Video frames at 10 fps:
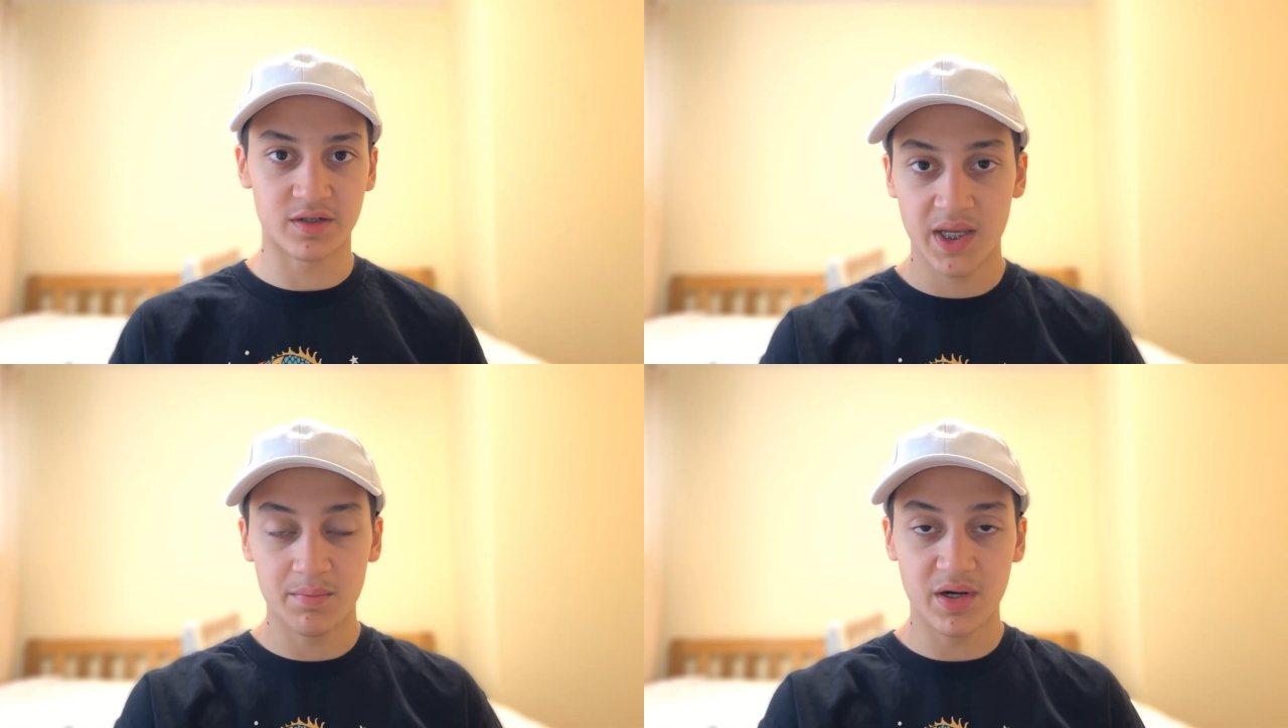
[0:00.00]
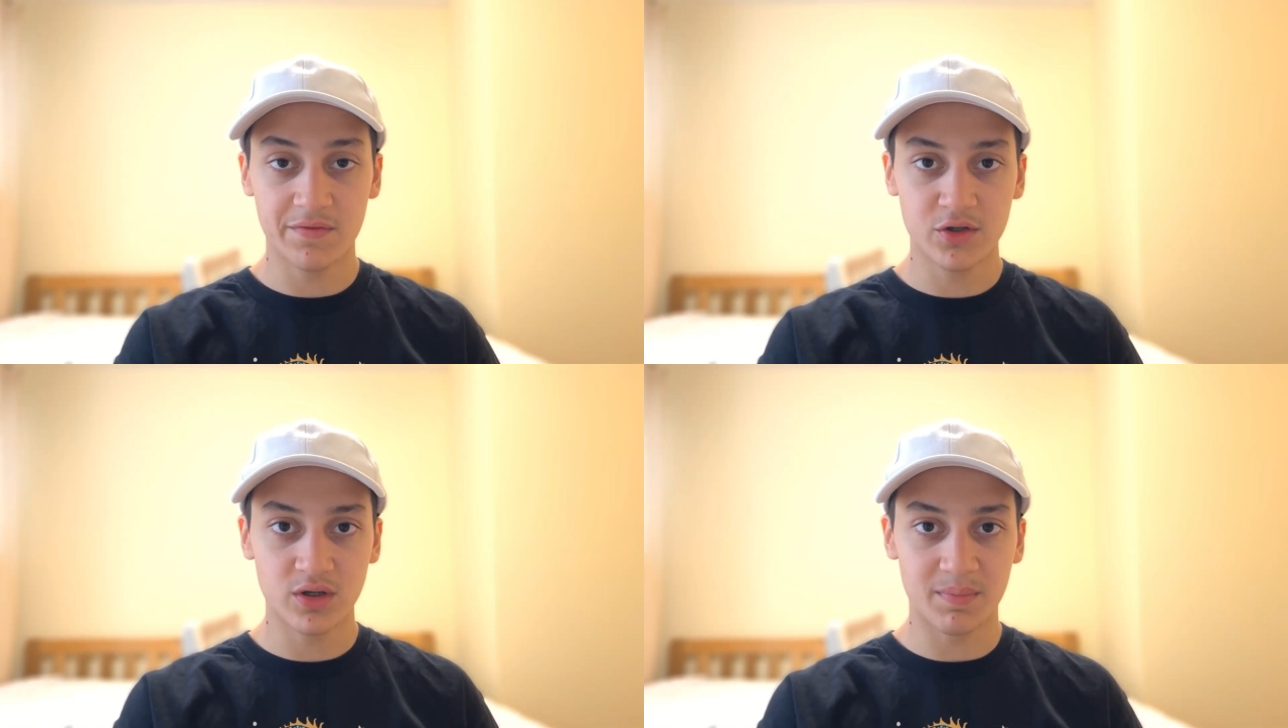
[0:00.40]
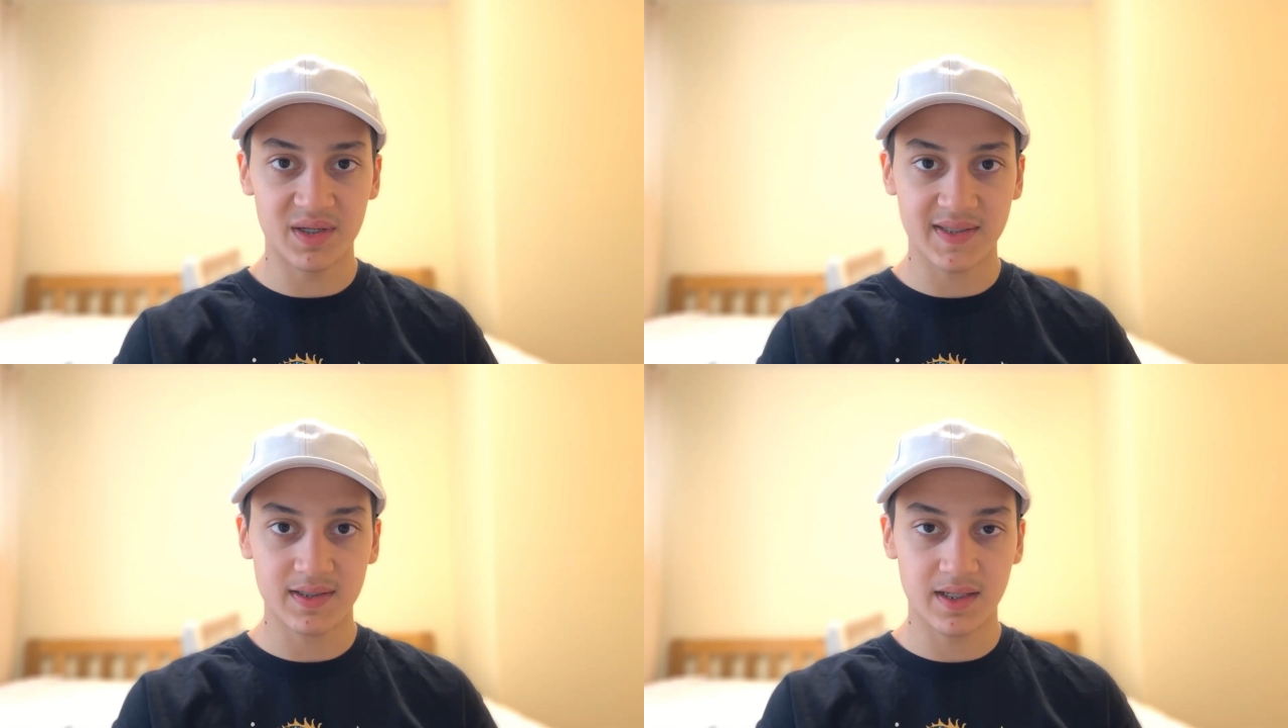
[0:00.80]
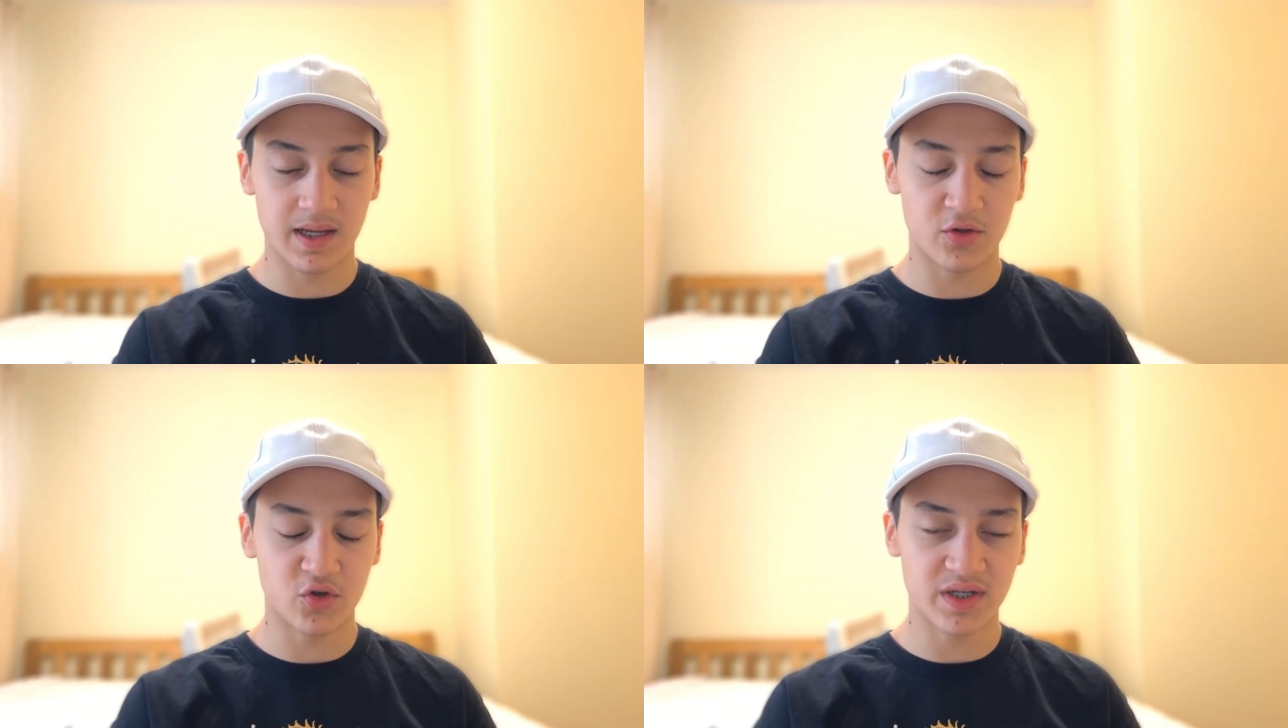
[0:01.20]
But if you're a business
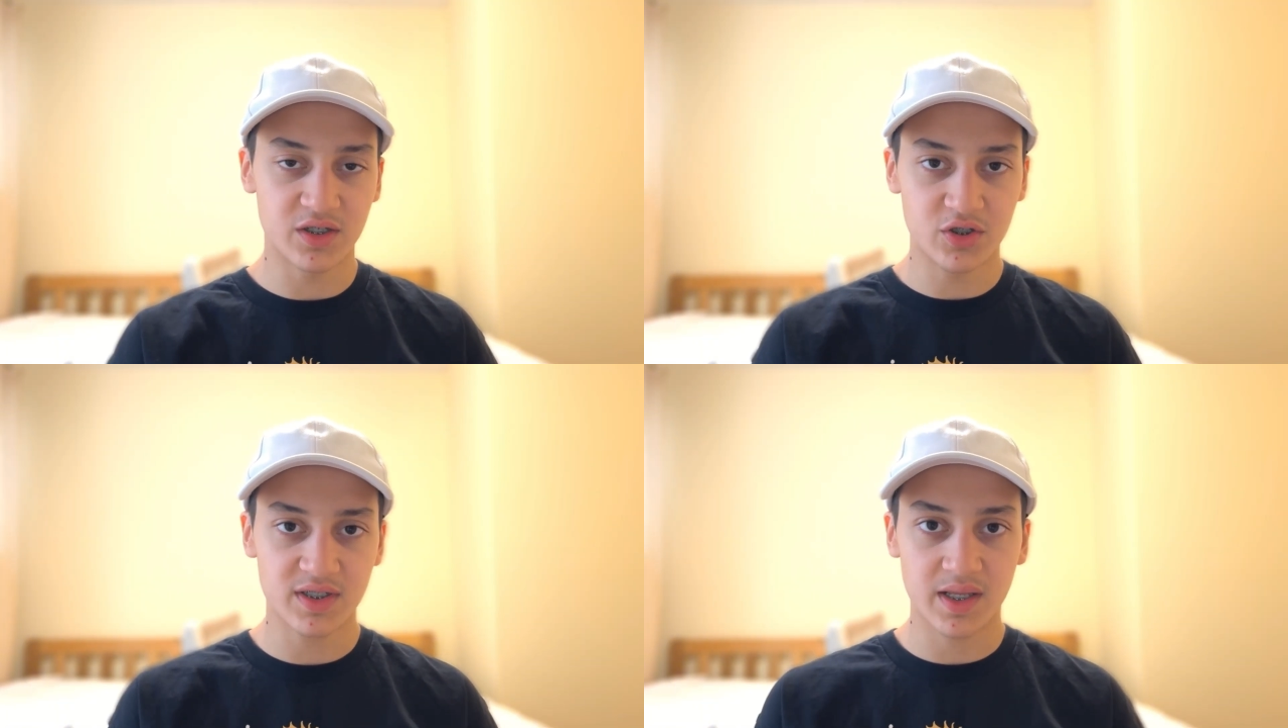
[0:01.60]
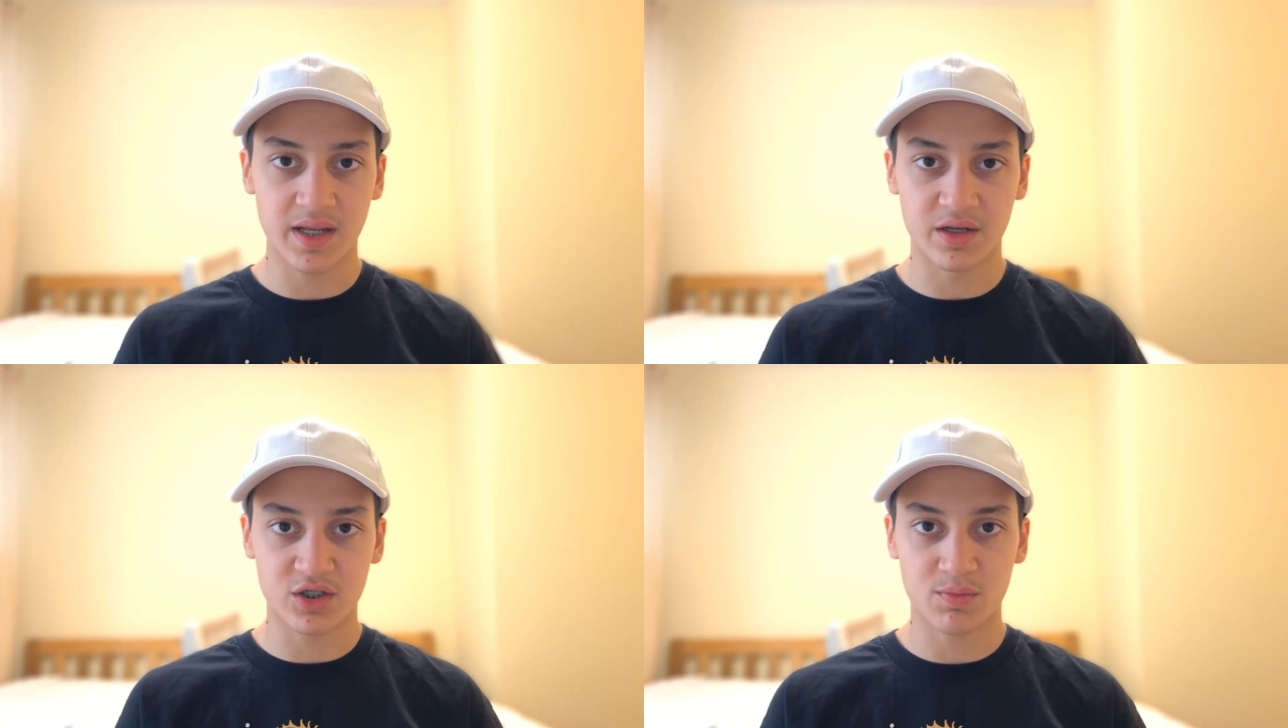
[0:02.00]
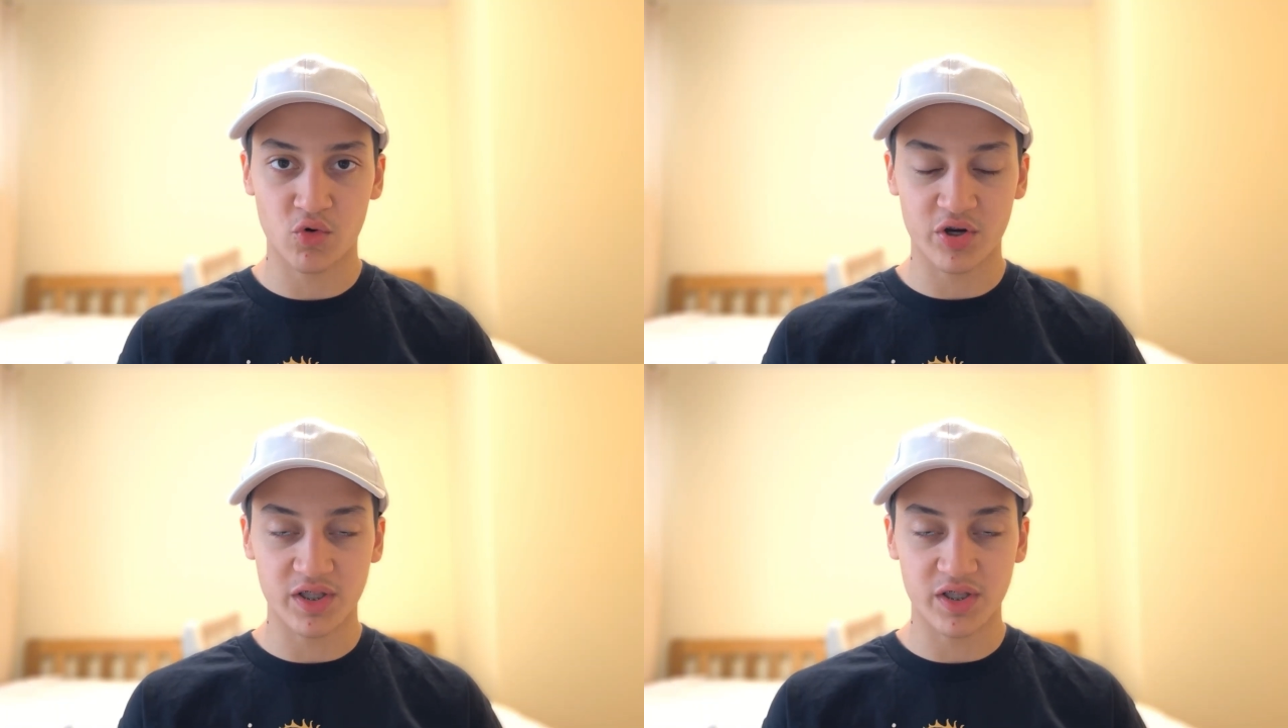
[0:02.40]
and you're interested in exploring